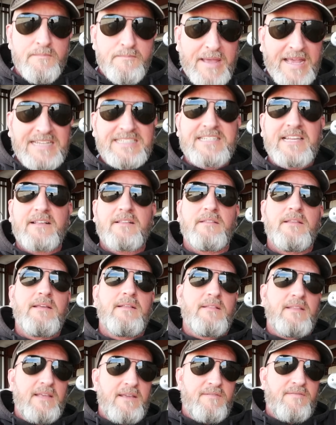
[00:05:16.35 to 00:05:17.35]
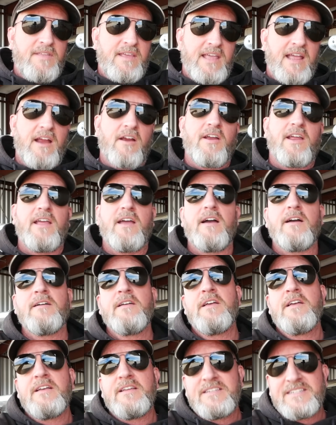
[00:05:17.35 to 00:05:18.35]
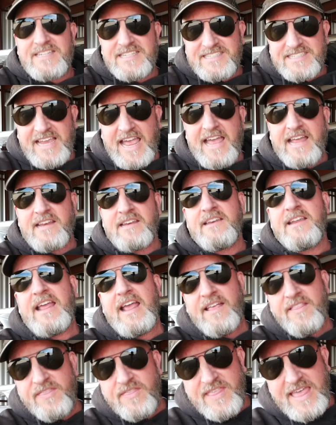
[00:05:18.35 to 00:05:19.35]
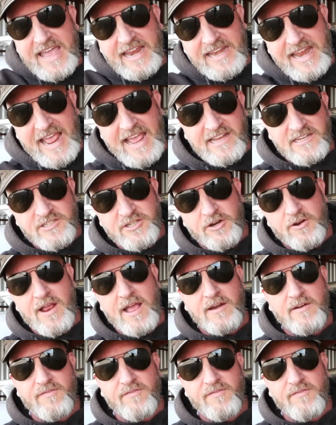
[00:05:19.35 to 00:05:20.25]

Basically leave the area descend, and then enter on a